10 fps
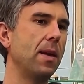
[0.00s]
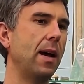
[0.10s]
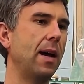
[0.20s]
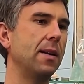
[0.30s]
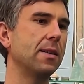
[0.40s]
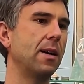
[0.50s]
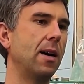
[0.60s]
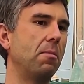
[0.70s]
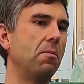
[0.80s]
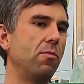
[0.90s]
And
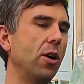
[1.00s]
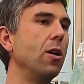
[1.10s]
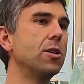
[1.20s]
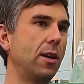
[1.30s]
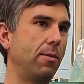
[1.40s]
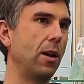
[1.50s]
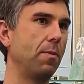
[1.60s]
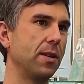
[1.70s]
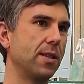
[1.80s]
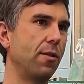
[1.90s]
we also
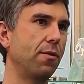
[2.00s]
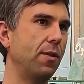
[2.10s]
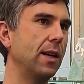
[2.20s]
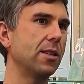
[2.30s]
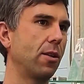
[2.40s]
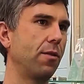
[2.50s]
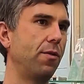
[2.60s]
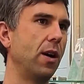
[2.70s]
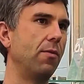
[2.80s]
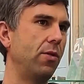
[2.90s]
develop the software, so the
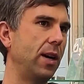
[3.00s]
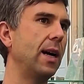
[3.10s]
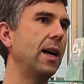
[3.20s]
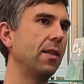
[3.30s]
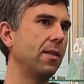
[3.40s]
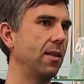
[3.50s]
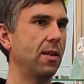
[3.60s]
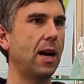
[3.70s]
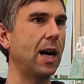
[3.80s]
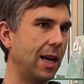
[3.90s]
firmware and
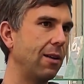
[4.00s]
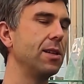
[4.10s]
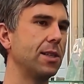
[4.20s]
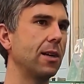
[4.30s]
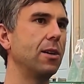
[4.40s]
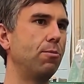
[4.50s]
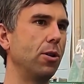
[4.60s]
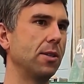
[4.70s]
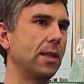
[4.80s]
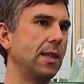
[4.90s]
the high-level signal
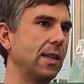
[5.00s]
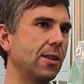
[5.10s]
processing.